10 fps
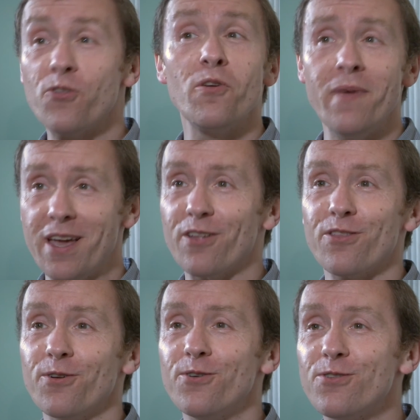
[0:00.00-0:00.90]
make it
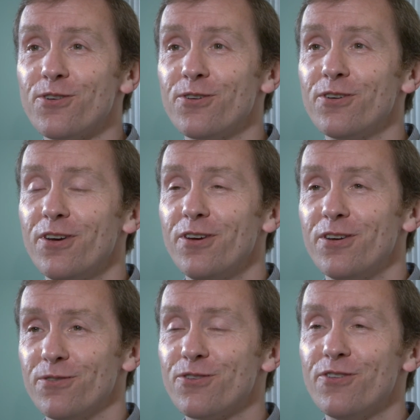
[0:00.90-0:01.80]
through to
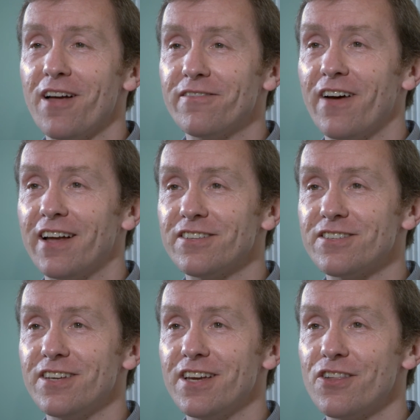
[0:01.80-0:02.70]
that final
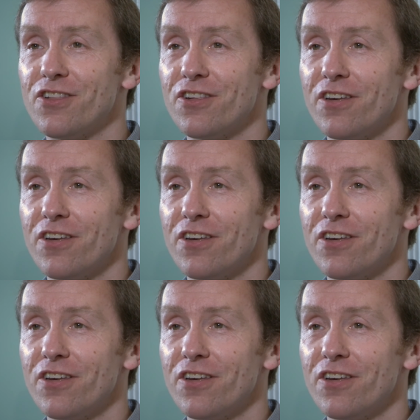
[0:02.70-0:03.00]
stage.